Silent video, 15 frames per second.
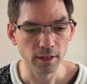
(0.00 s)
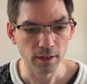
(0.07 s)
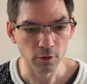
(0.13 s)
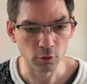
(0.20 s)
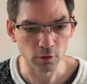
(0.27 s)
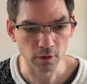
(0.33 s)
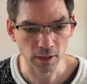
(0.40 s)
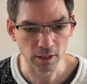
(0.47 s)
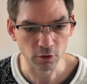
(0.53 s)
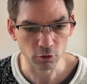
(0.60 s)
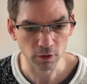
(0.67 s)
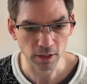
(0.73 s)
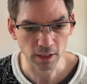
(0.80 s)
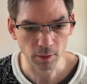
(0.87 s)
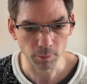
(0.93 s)
looked like
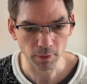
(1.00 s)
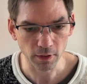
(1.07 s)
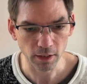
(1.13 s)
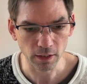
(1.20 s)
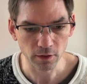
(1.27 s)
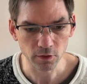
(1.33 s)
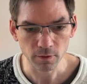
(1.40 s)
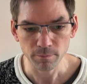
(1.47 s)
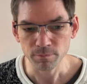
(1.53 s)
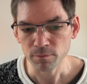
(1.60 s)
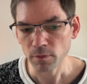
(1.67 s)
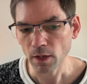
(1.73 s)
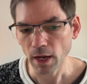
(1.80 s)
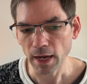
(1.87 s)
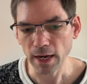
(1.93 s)
unique abilities,
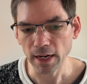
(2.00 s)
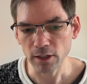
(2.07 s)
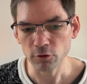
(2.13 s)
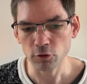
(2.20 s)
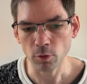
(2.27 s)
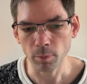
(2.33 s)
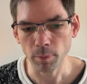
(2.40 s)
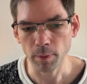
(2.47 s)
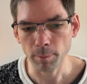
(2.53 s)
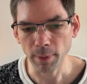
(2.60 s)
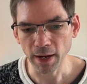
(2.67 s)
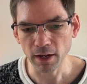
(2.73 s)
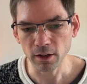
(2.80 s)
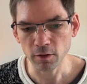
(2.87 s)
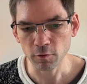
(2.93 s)
and you'll be
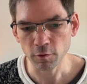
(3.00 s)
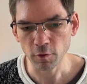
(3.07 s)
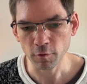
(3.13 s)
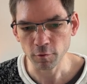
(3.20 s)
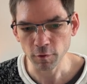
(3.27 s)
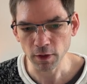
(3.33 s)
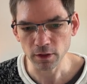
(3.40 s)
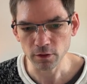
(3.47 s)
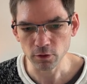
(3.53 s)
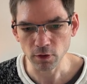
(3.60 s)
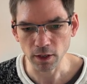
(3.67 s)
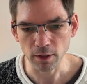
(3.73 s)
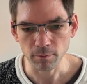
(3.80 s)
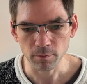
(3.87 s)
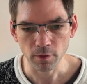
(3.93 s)
battling for
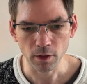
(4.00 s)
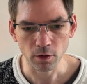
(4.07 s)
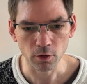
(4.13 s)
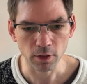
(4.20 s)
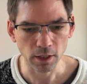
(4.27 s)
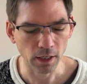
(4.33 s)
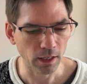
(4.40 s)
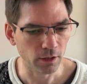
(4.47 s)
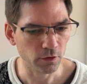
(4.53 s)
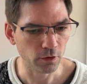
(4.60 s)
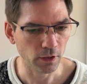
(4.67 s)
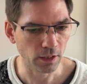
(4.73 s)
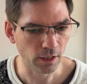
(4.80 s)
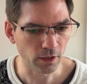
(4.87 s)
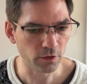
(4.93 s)
victory. Okay, so
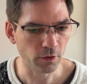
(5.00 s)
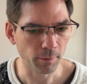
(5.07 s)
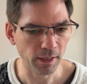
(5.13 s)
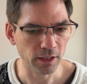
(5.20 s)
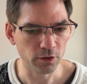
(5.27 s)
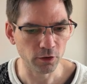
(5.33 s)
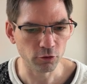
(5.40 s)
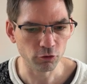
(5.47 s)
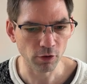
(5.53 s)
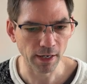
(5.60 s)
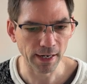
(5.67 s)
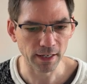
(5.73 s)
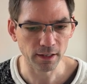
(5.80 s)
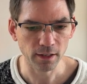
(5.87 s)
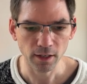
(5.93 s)
you can customize the
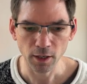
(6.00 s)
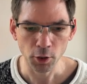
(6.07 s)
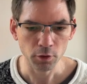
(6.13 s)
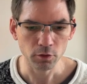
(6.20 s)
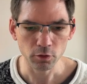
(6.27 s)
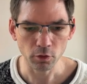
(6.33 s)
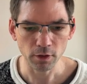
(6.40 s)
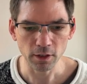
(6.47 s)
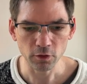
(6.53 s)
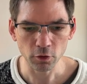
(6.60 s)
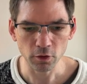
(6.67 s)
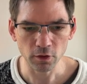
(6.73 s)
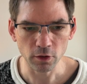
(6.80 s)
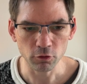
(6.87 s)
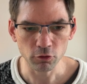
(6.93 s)
track. So this
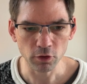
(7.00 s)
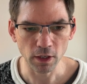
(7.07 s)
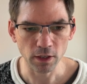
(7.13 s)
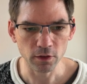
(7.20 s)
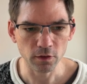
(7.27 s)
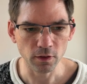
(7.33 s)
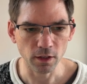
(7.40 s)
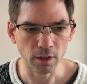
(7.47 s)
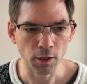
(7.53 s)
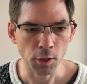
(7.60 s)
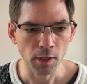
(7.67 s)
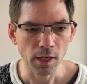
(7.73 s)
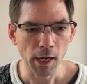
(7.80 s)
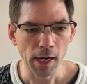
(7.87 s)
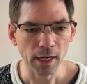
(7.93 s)
looks interesting.
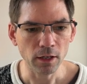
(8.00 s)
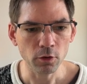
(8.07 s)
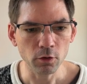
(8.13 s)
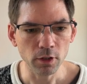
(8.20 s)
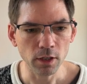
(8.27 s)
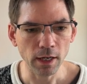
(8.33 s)
I'm going